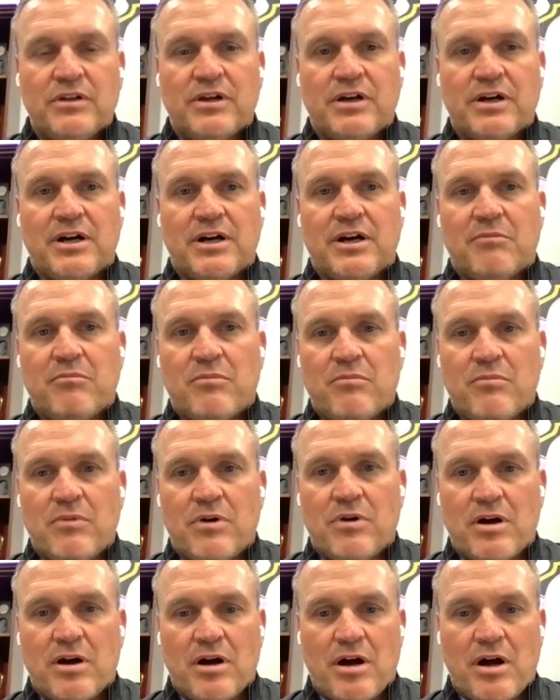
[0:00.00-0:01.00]

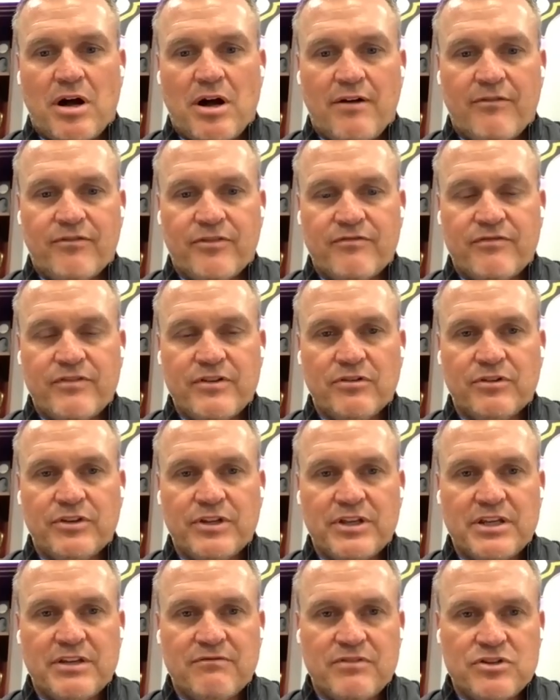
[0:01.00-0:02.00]
off the
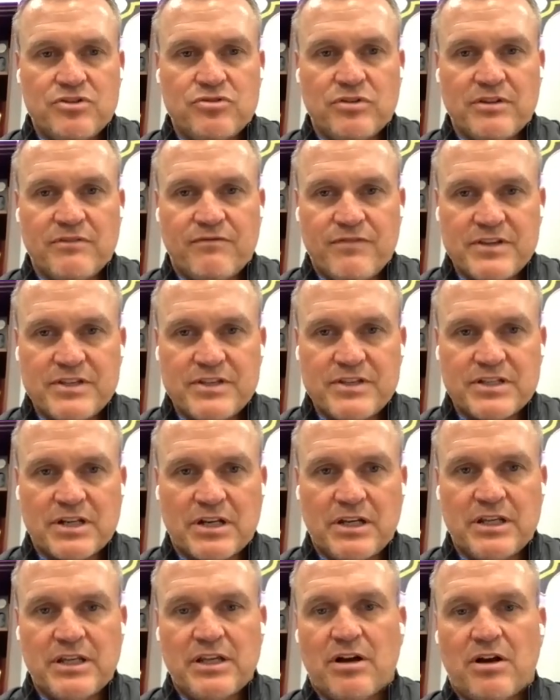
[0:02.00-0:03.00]
field individually,
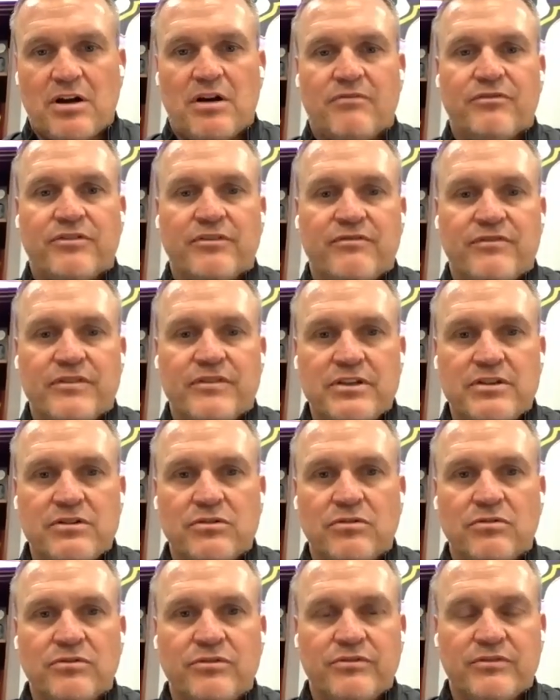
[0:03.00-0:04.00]
physically, off the
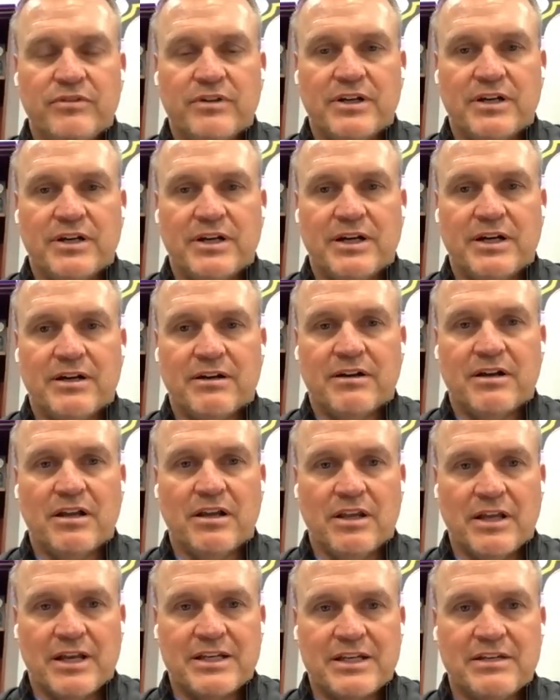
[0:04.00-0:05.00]
field,
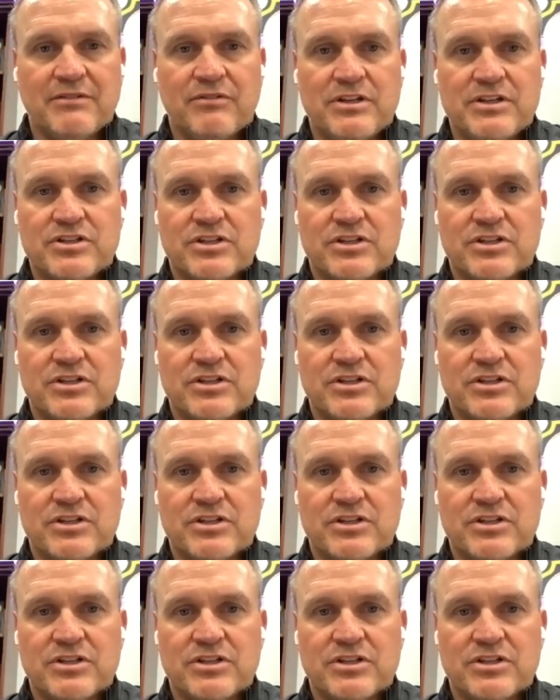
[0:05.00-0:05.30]
collectively,